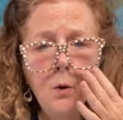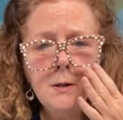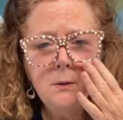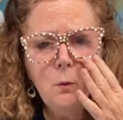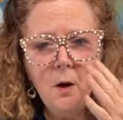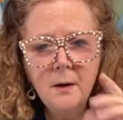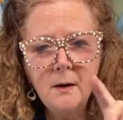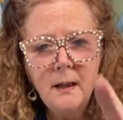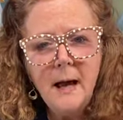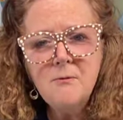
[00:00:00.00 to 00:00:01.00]
worked in
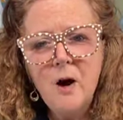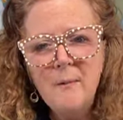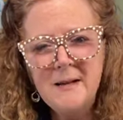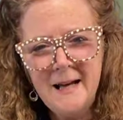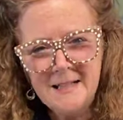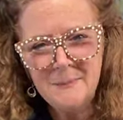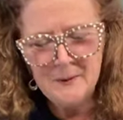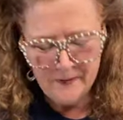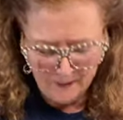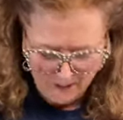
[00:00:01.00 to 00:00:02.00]
watercolor? Hi, Robin. Yes,
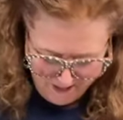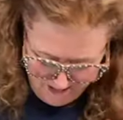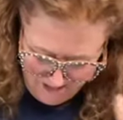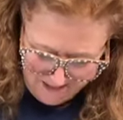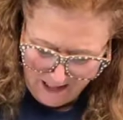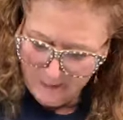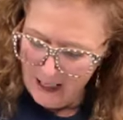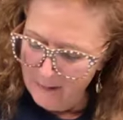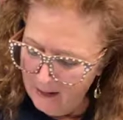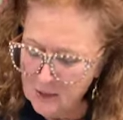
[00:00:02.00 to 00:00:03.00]
perfect question at the same
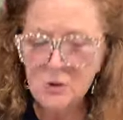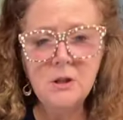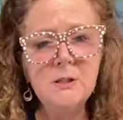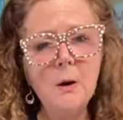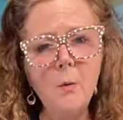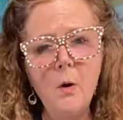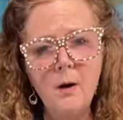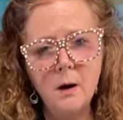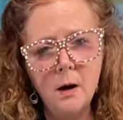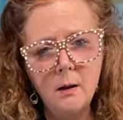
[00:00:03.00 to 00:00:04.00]
time. It's just
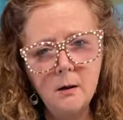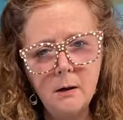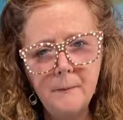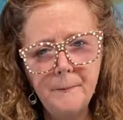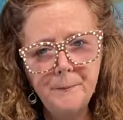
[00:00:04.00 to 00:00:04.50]
watercolor.